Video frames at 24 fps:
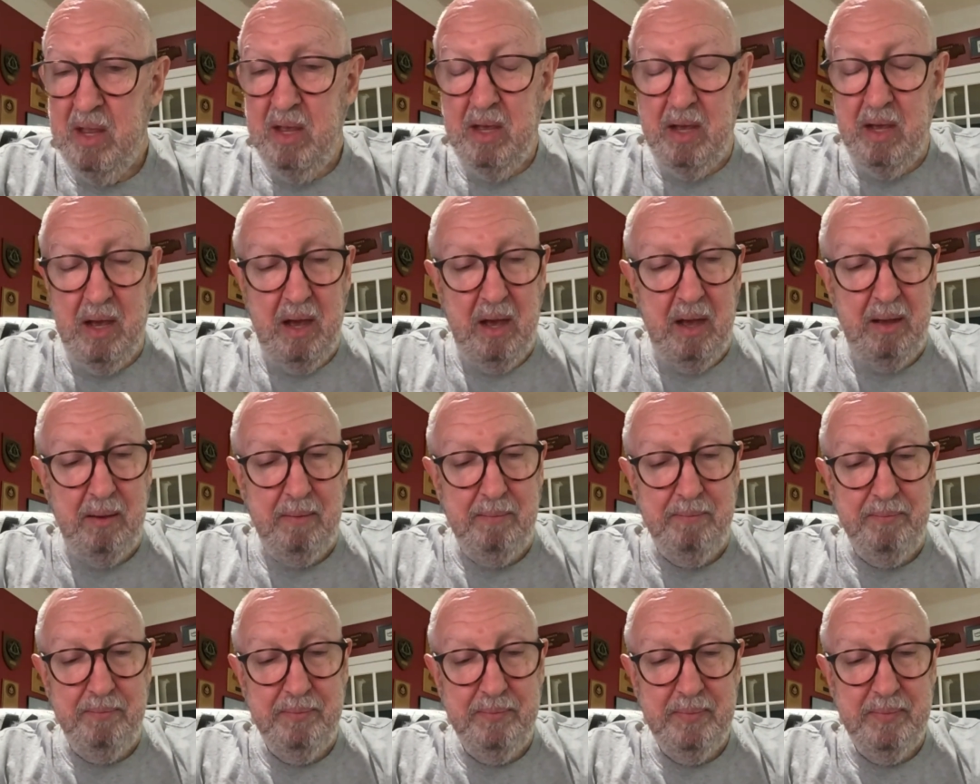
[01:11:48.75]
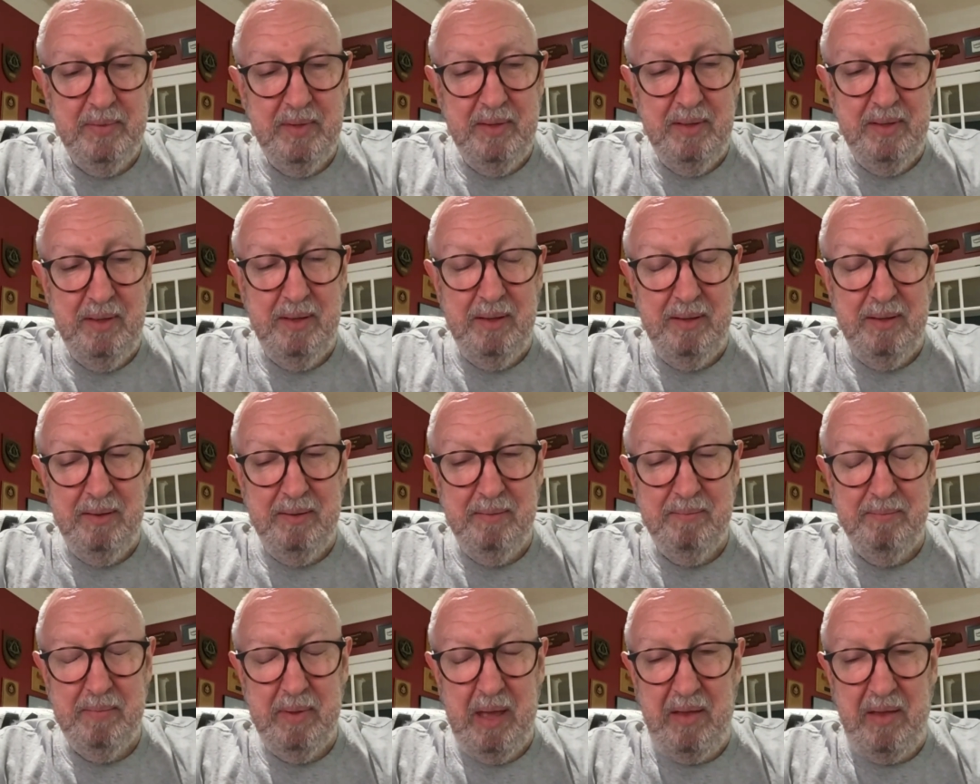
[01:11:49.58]

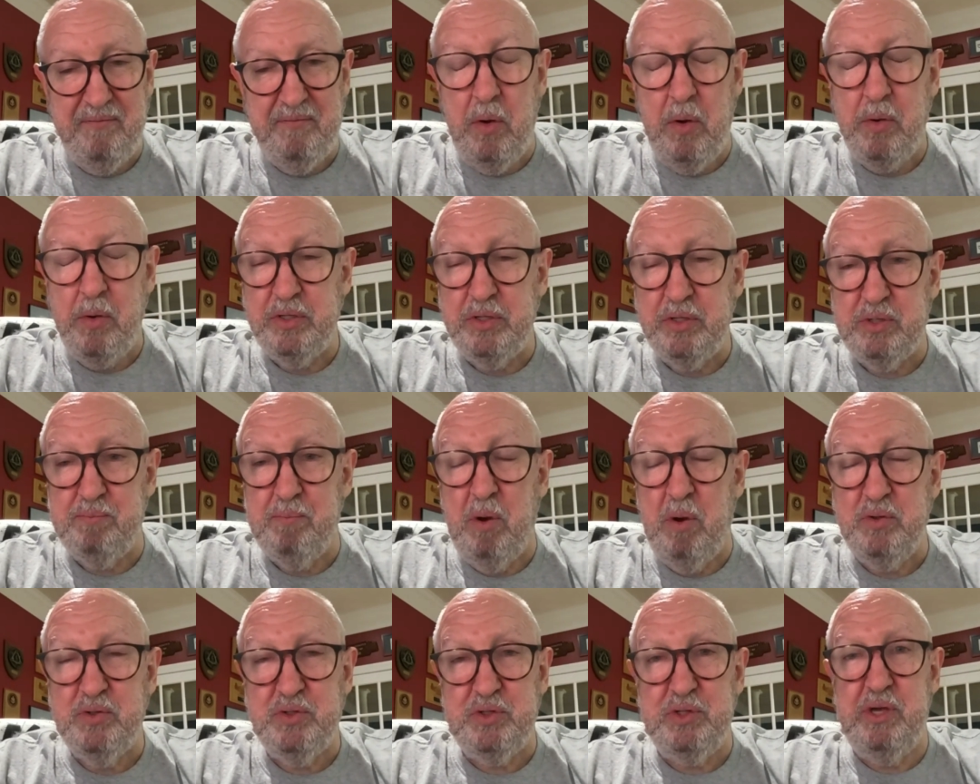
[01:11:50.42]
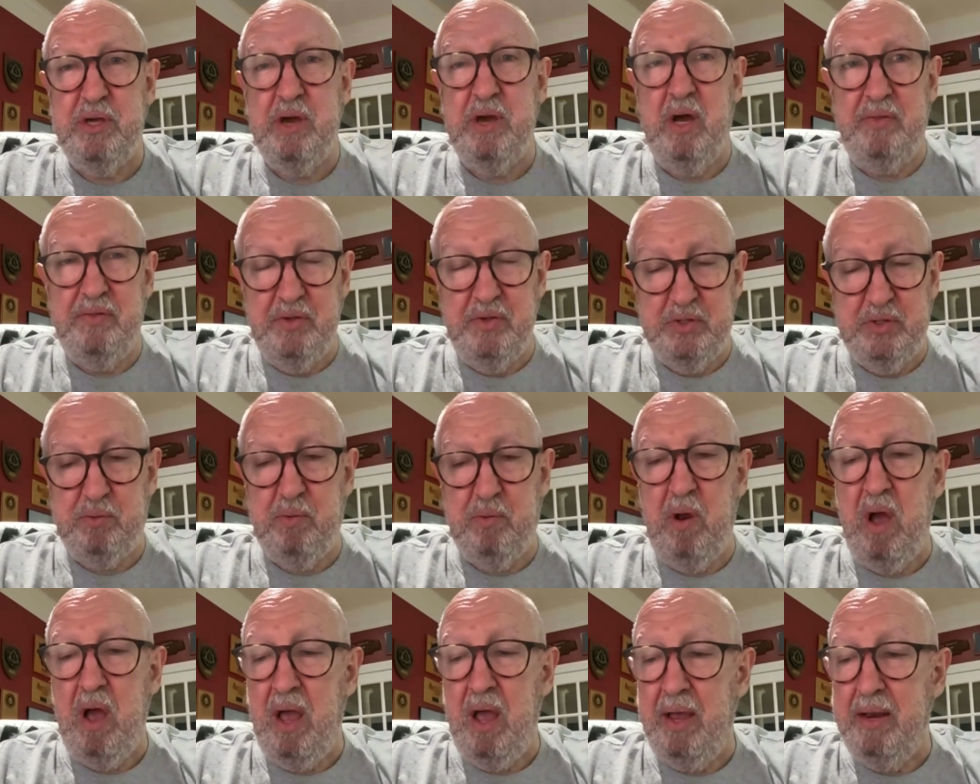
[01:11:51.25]
I focused mostly on this
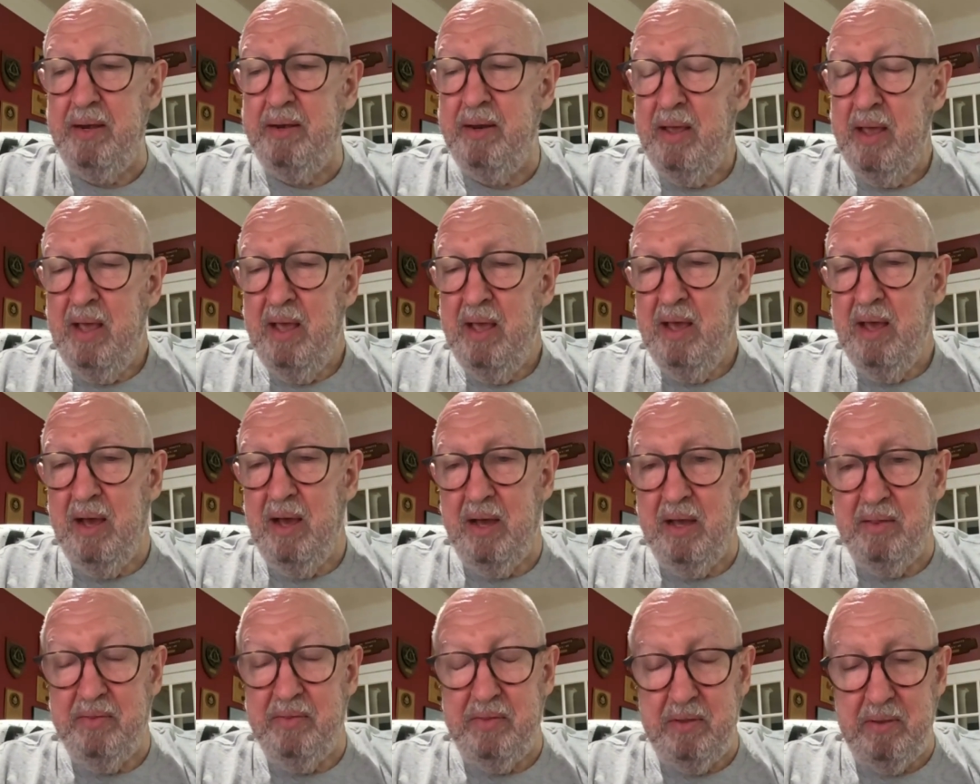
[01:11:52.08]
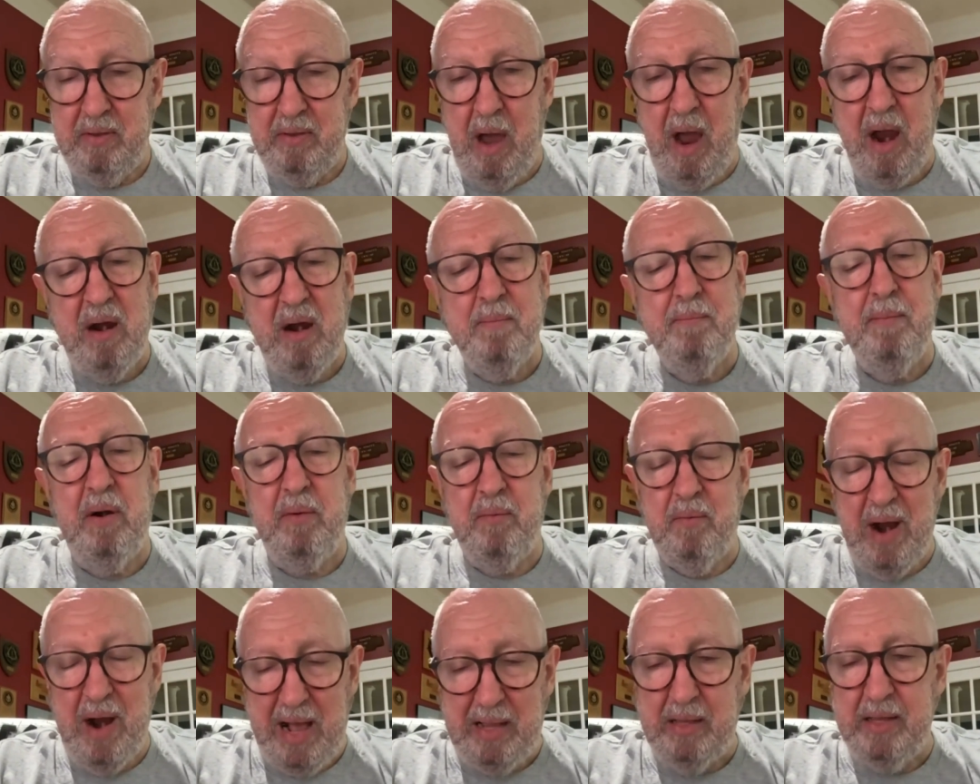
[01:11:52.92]
ride, the Iron Butt
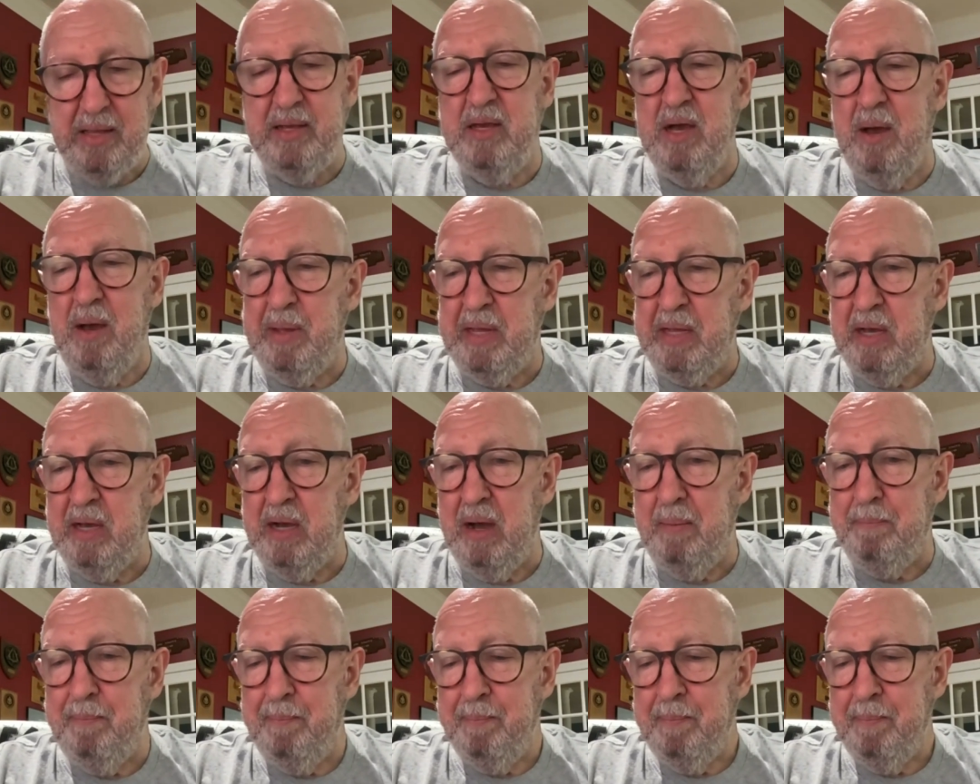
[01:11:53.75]
Rally coming up.